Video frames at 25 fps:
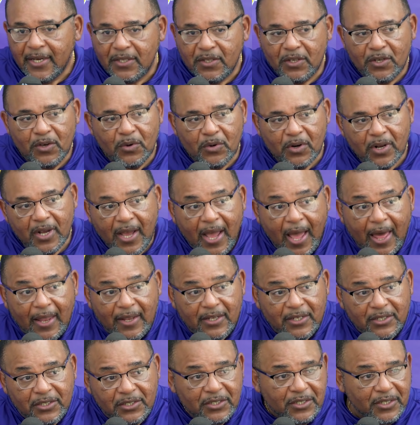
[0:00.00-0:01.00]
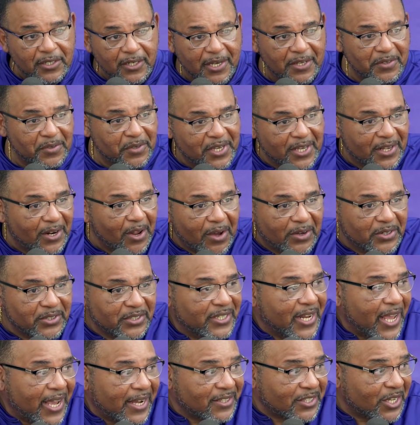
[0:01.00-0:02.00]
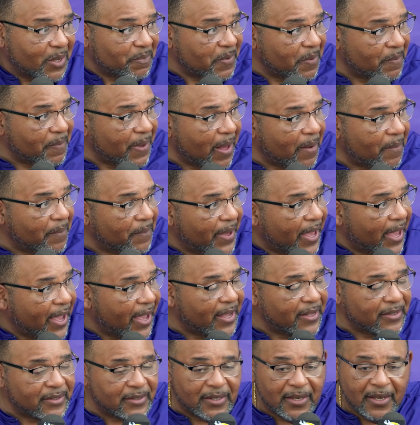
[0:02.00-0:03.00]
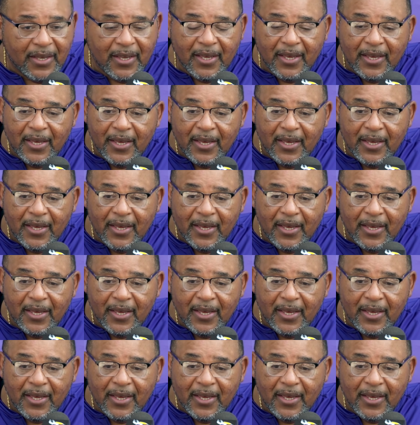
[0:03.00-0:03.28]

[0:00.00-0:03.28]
And you go to college and you get all jacked up about pads.